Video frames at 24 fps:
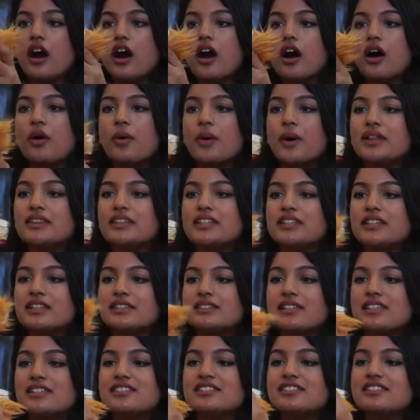oh, I think
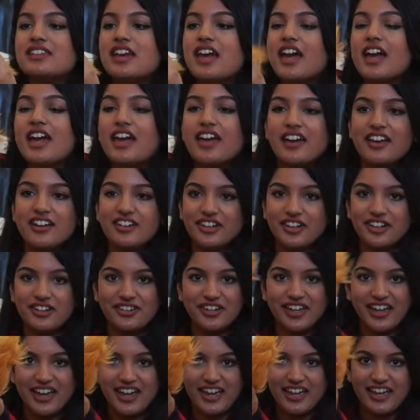that's his tail.
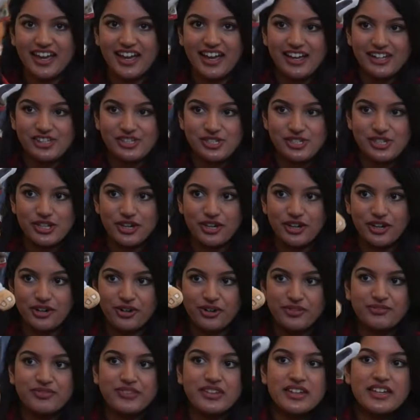Okay, yeah,
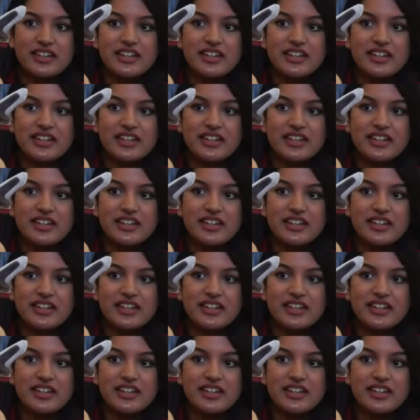so